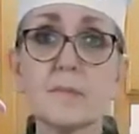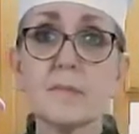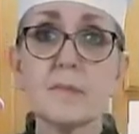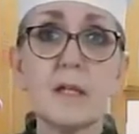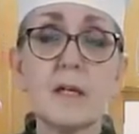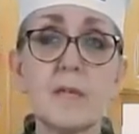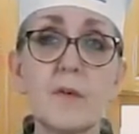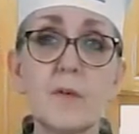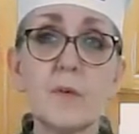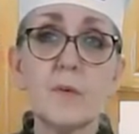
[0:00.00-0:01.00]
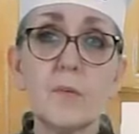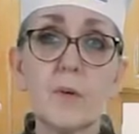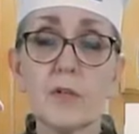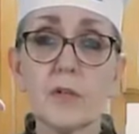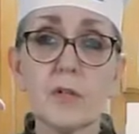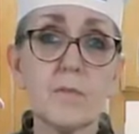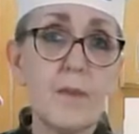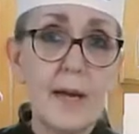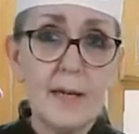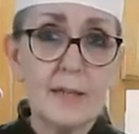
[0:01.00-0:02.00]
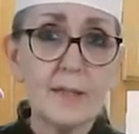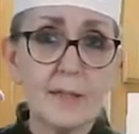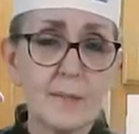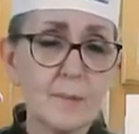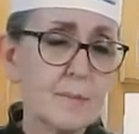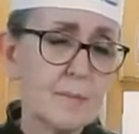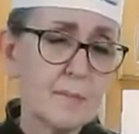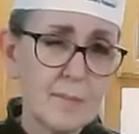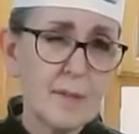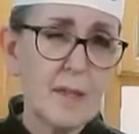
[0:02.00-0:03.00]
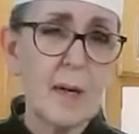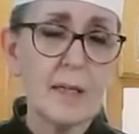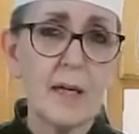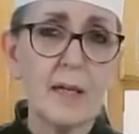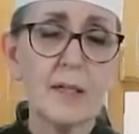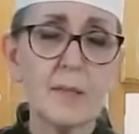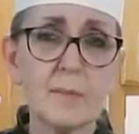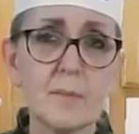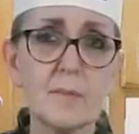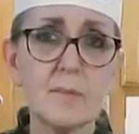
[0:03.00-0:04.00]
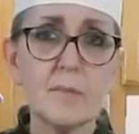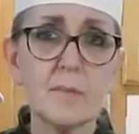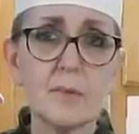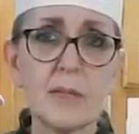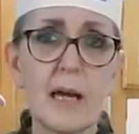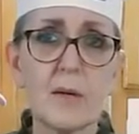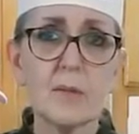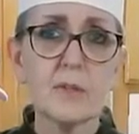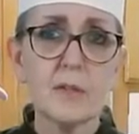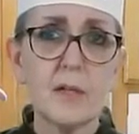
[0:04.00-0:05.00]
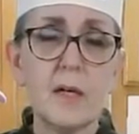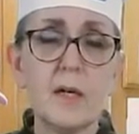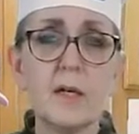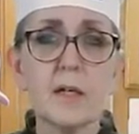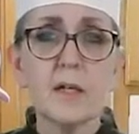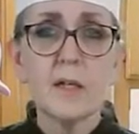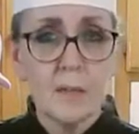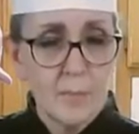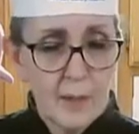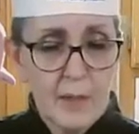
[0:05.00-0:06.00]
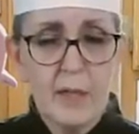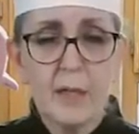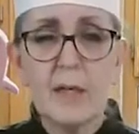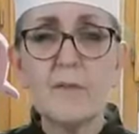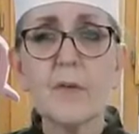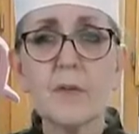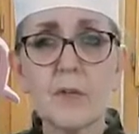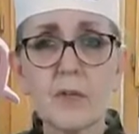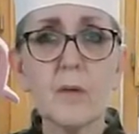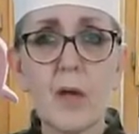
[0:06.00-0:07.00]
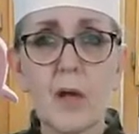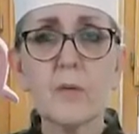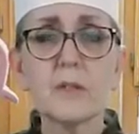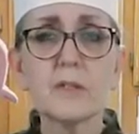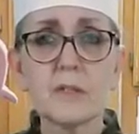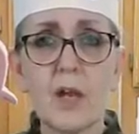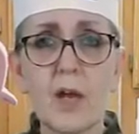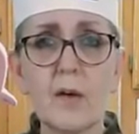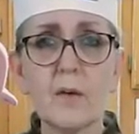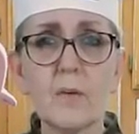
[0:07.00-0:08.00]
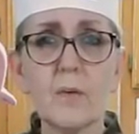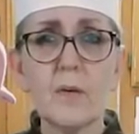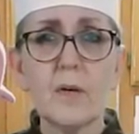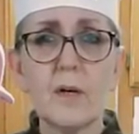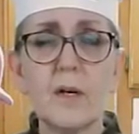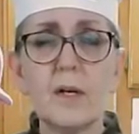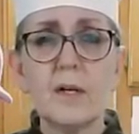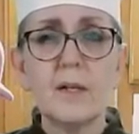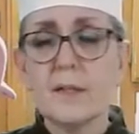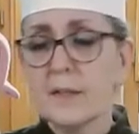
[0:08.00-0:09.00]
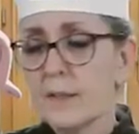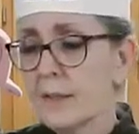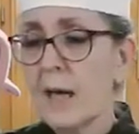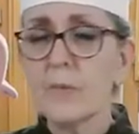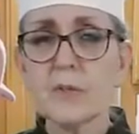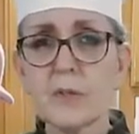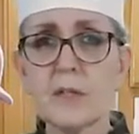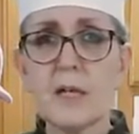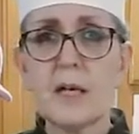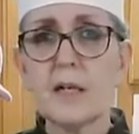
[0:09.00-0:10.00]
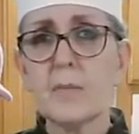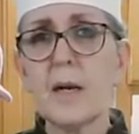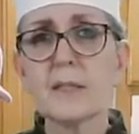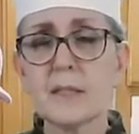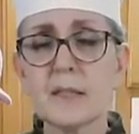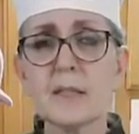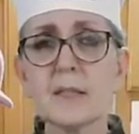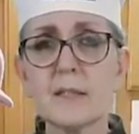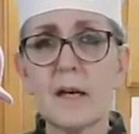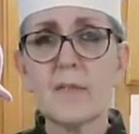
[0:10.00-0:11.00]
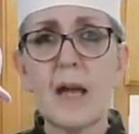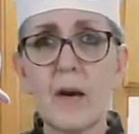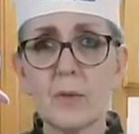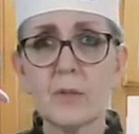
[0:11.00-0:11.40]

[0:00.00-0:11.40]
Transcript: if you want to cook them fast, it might take 3 hours. But if you cook them low and slow, that one's going to take you about 6-7 hours to